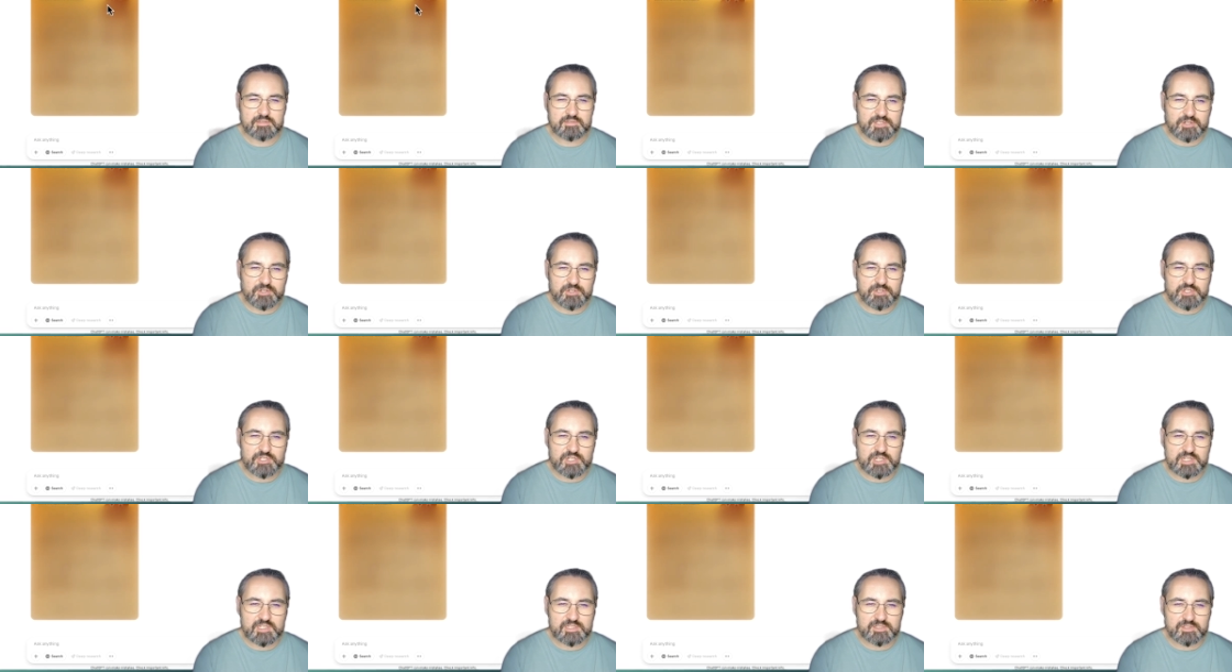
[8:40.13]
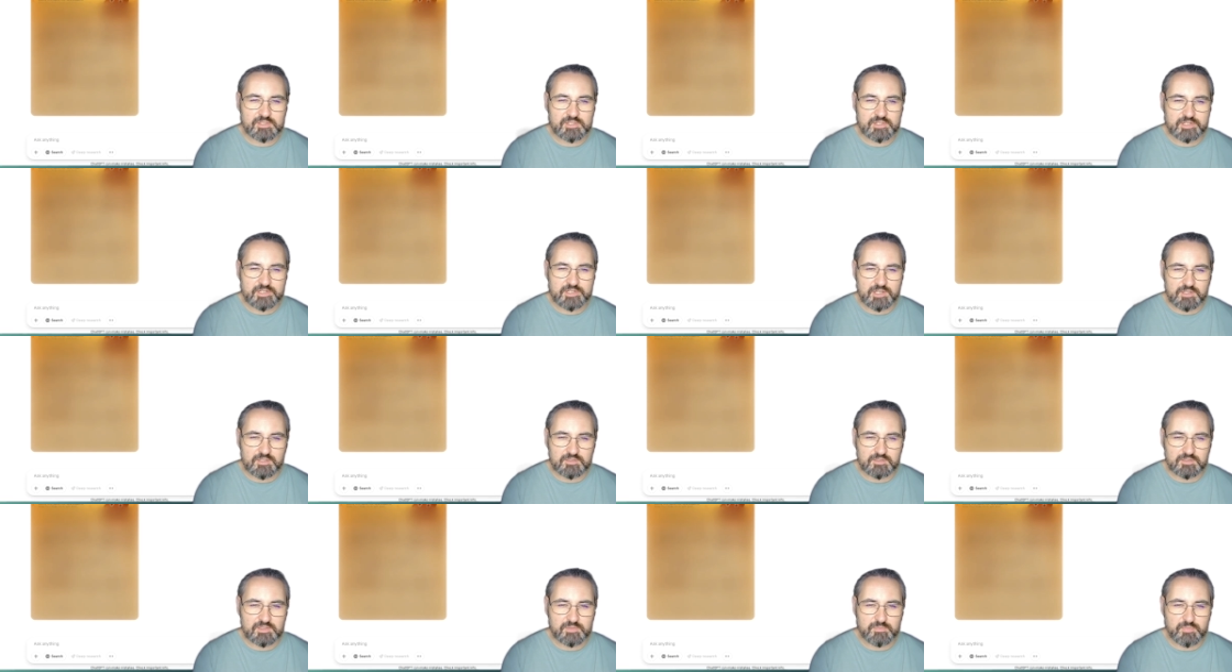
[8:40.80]
Turn shit into
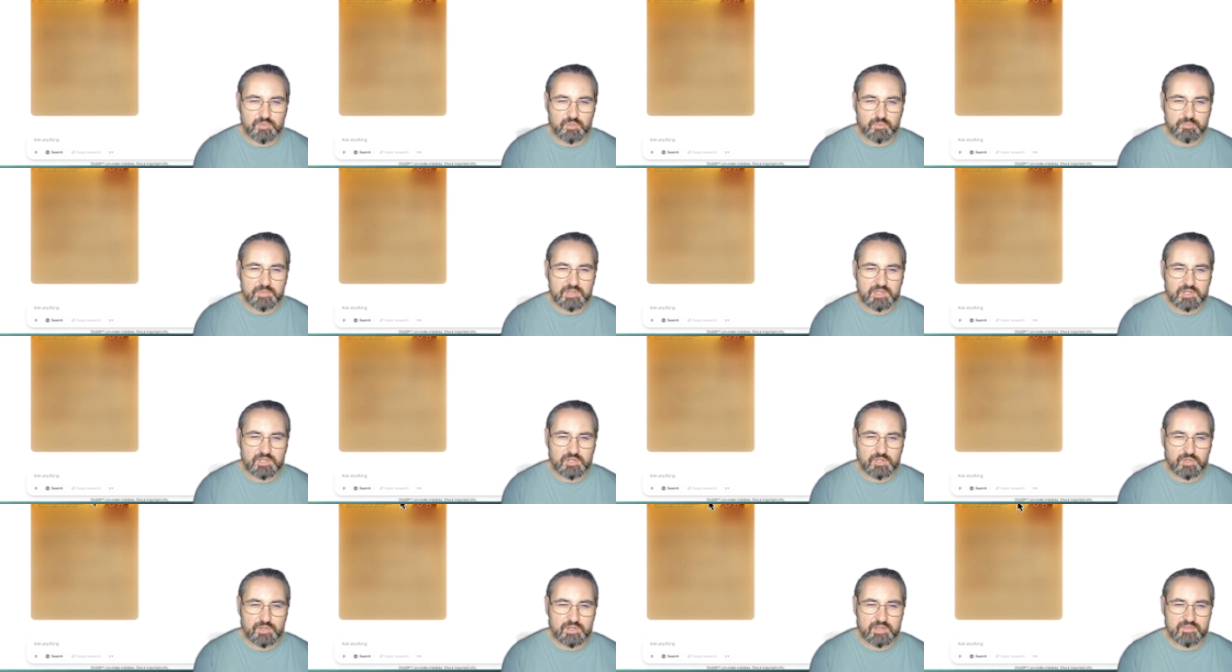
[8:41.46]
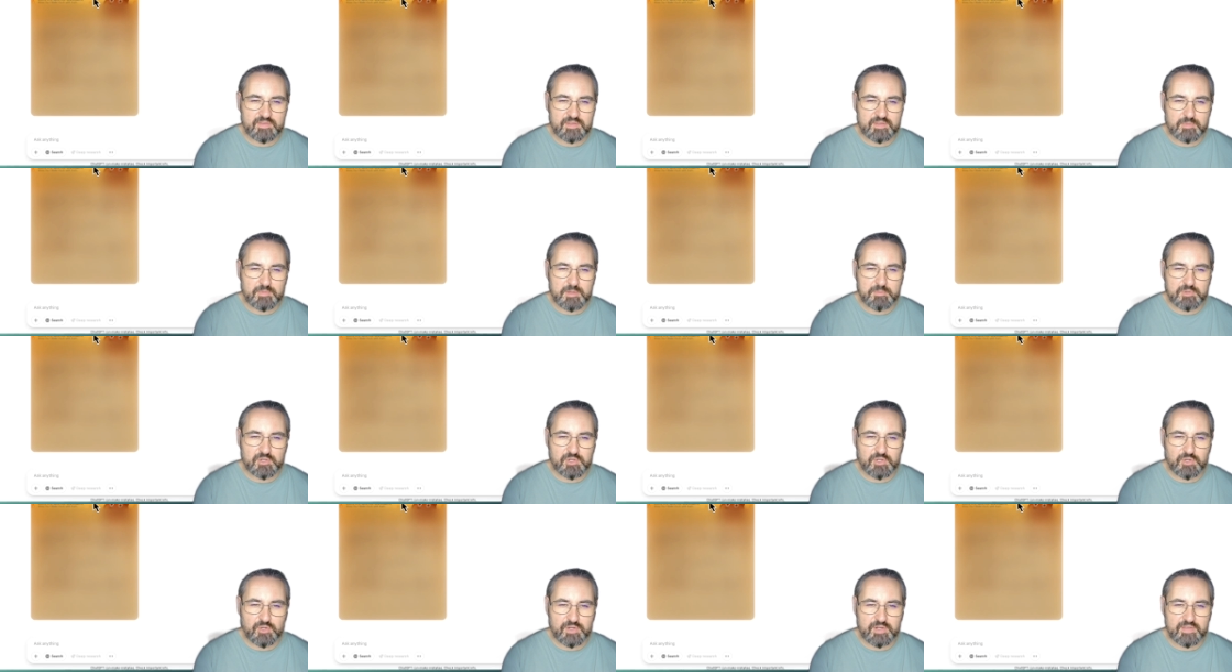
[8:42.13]
gold, PoopMeCoin, the meme
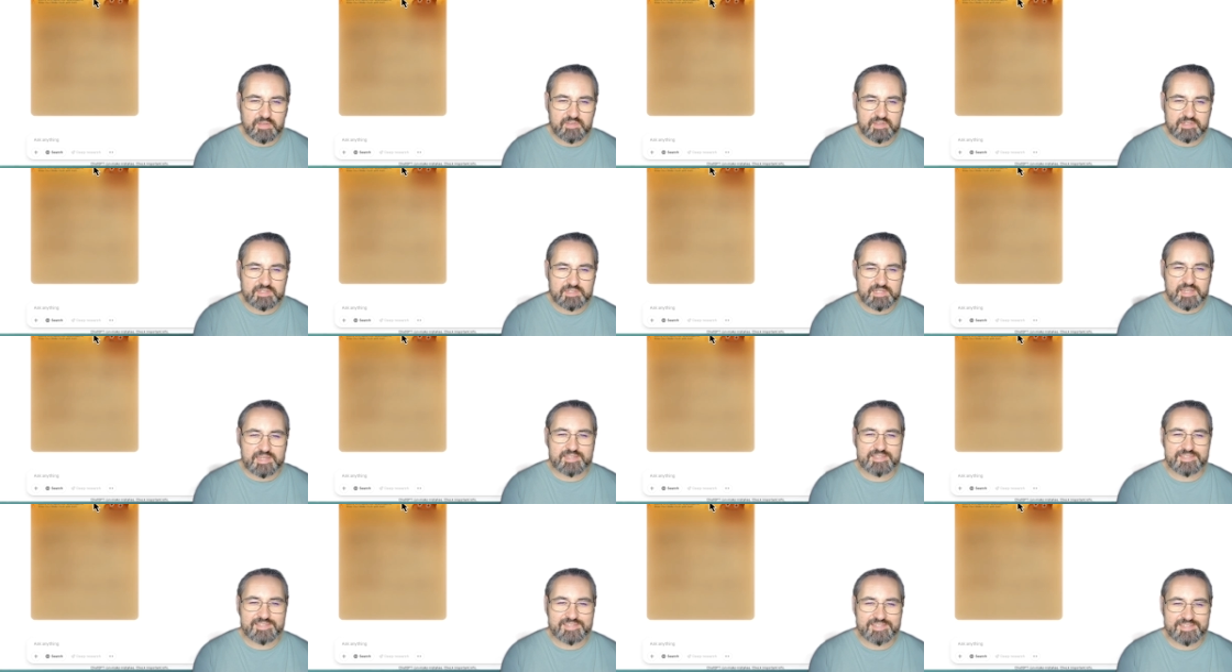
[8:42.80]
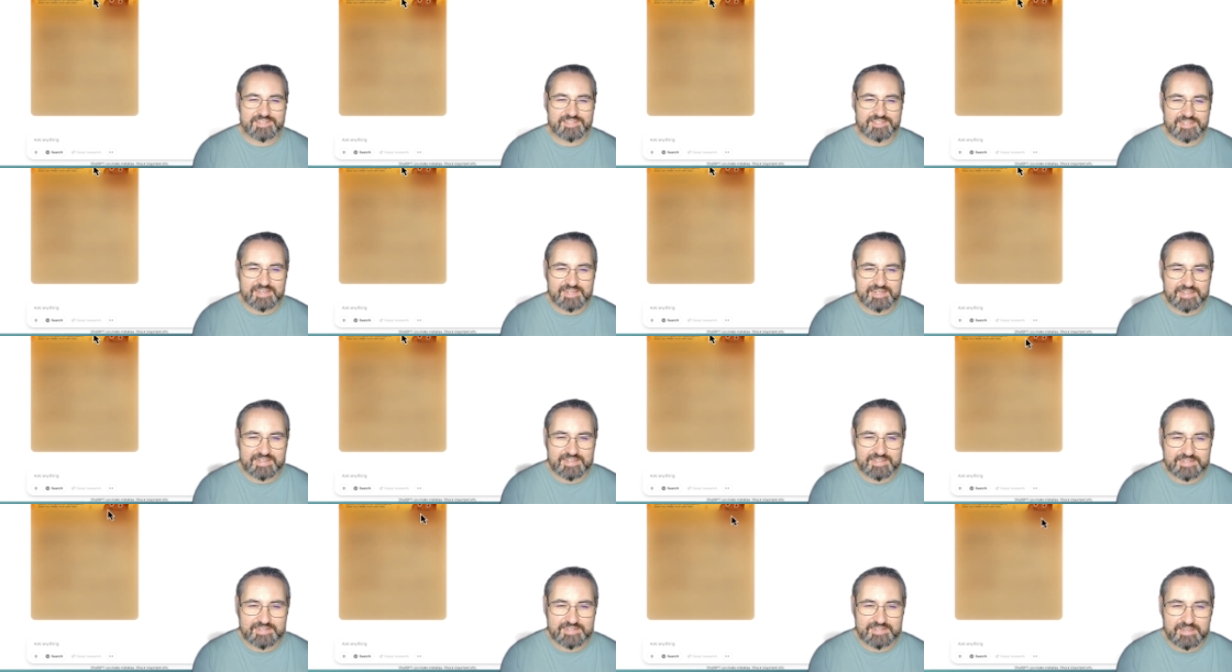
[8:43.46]
coin that doesn't
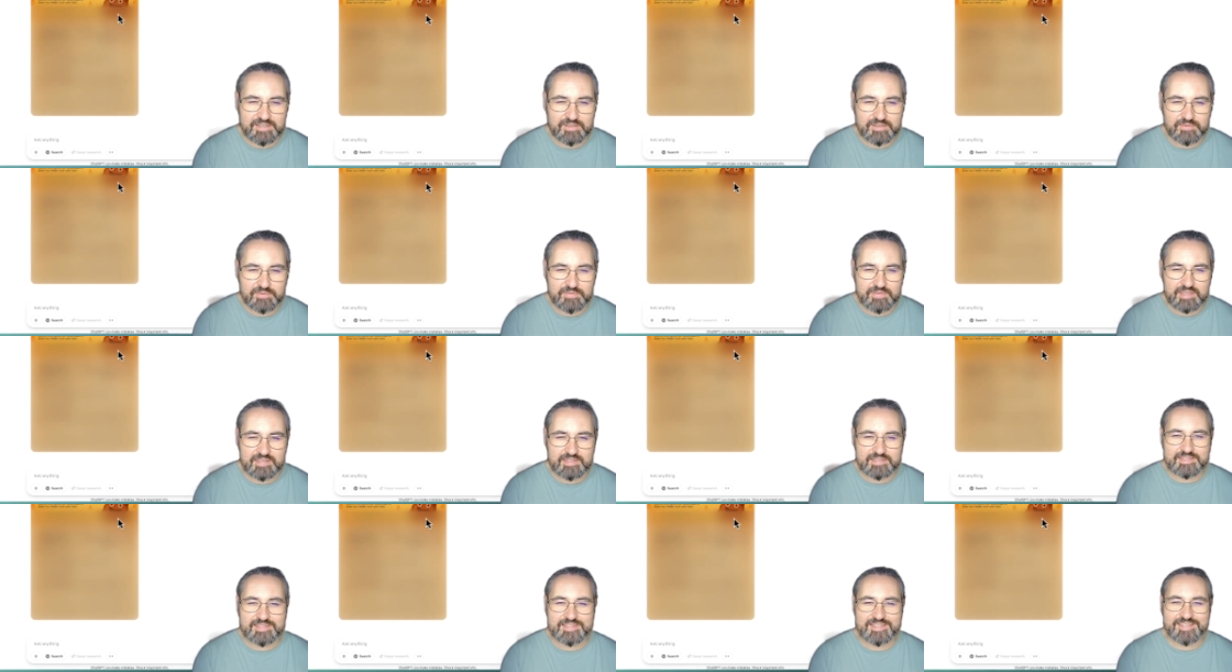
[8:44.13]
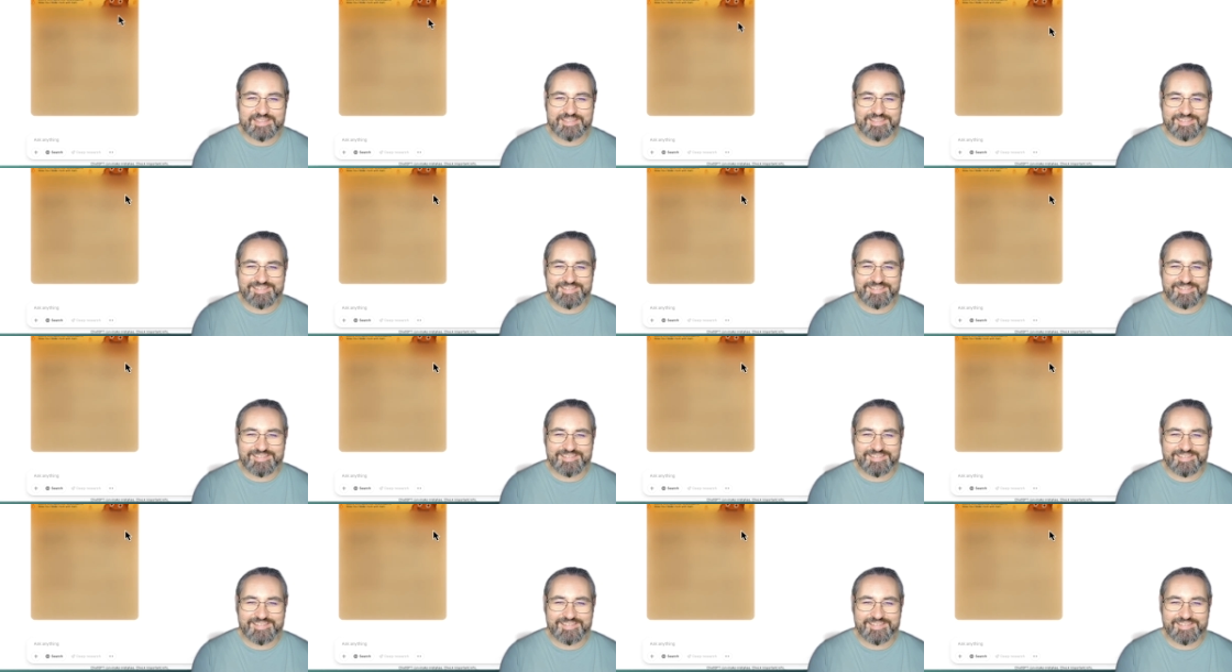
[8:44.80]
stink. No, that's...